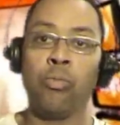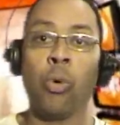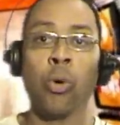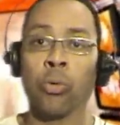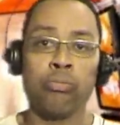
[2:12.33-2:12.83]

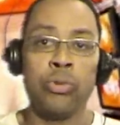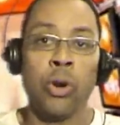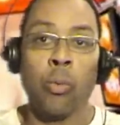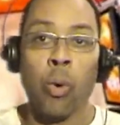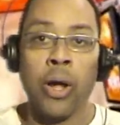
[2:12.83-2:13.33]
or, you
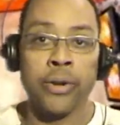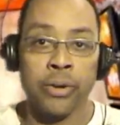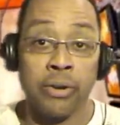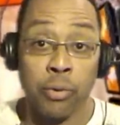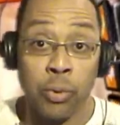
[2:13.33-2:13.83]
know,
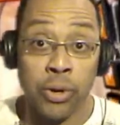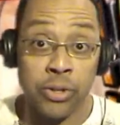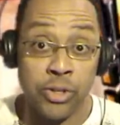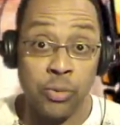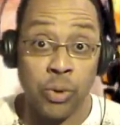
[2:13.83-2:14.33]
wander everywhere
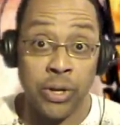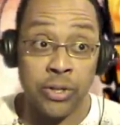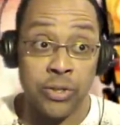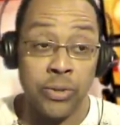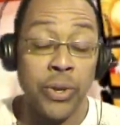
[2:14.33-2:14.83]
that you
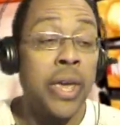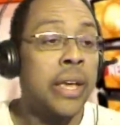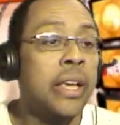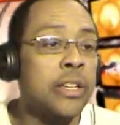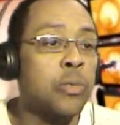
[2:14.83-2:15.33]
wanted to.
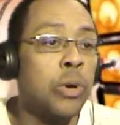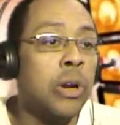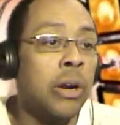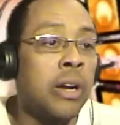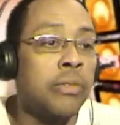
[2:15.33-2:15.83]
Guess what
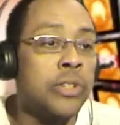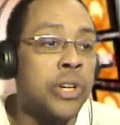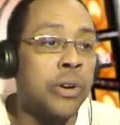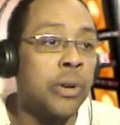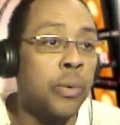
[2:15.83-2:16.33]
our coverage
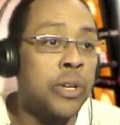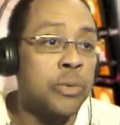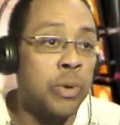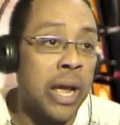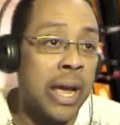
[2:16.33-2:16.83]
area was
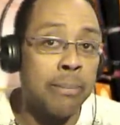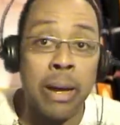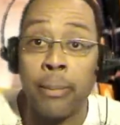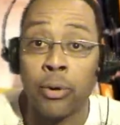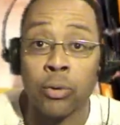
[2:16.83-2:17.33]
when I had
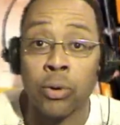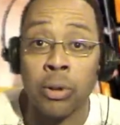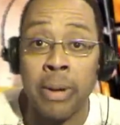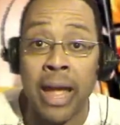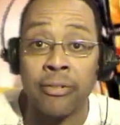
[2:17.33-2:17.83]
my
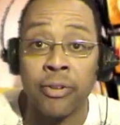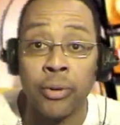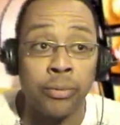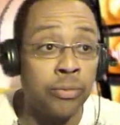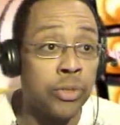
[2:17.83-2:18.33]
Motorola bag
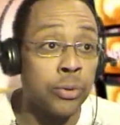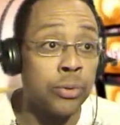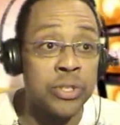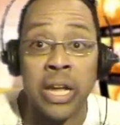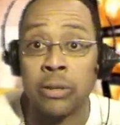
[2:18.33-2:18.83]
phone
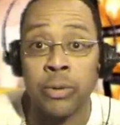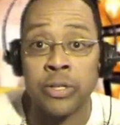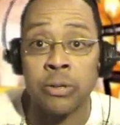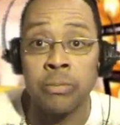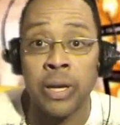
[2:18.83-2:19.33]
through
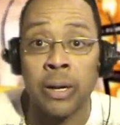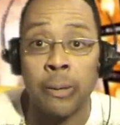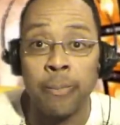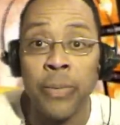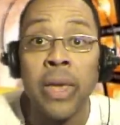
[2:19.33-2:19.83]
Southwestern
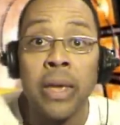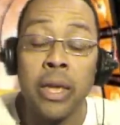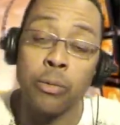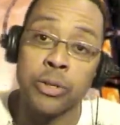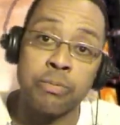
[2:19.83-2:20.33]
Bell?
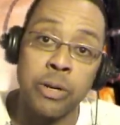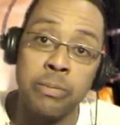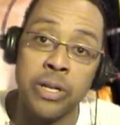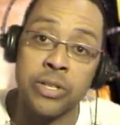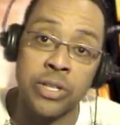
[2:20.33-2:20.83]
It was pretty
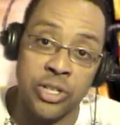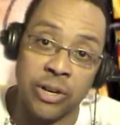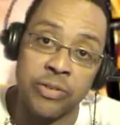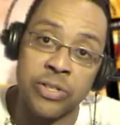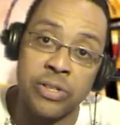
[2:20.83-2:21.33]
much the
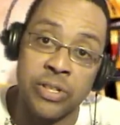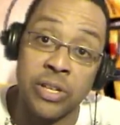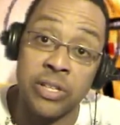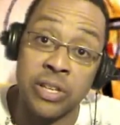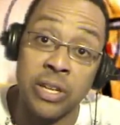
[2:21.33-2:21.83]
Jefferson
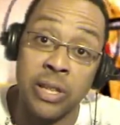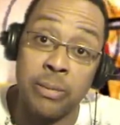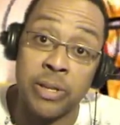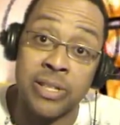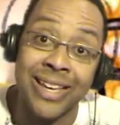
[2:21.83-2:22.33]
City city
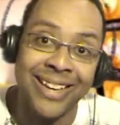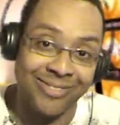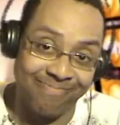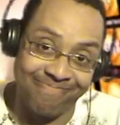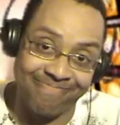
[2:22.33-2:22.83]
limits.
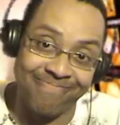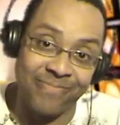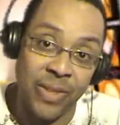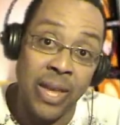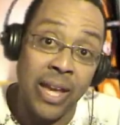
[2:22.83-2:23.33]
Mm-hmm.
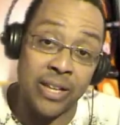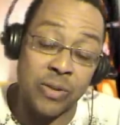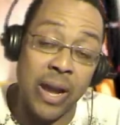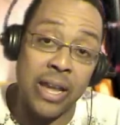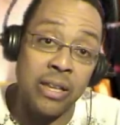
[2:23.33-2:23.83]
That's
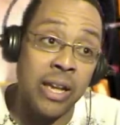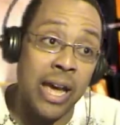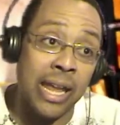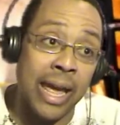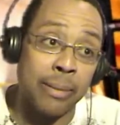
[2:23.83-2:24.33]
right. You
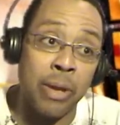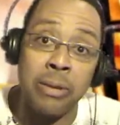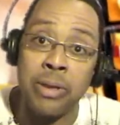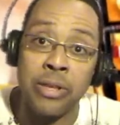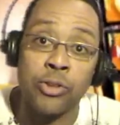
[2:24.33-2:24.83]
got like
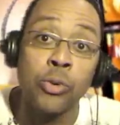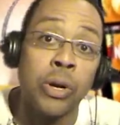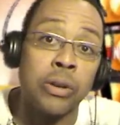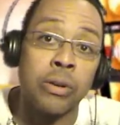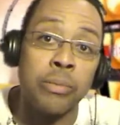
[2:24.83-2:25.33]
maybe two
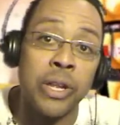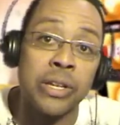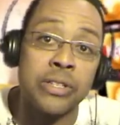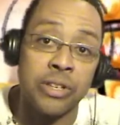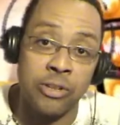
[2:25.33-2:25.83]
hundred
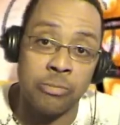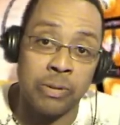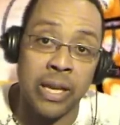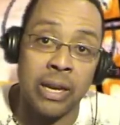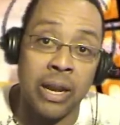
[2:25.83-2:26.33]
minutes in your
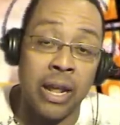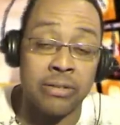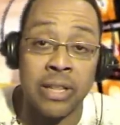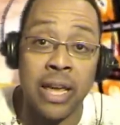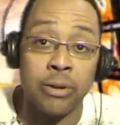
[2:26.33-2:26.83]
plan, and
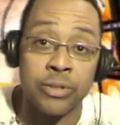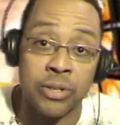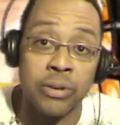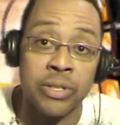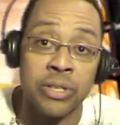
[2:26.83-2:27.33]
after that it was
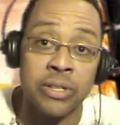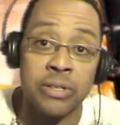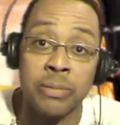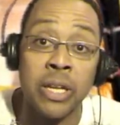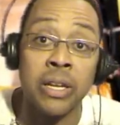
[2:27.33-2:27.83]
thirty
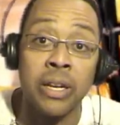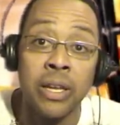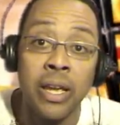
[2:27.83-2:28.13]
cents a minute.